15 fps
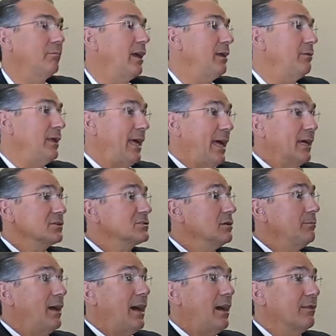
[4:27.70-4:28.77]
maybe ask
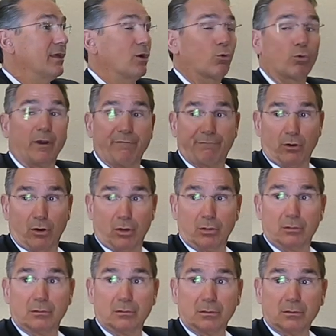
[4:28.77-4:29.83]
them how they were
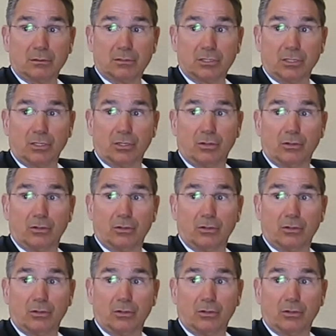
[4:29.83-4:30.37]
referred to you.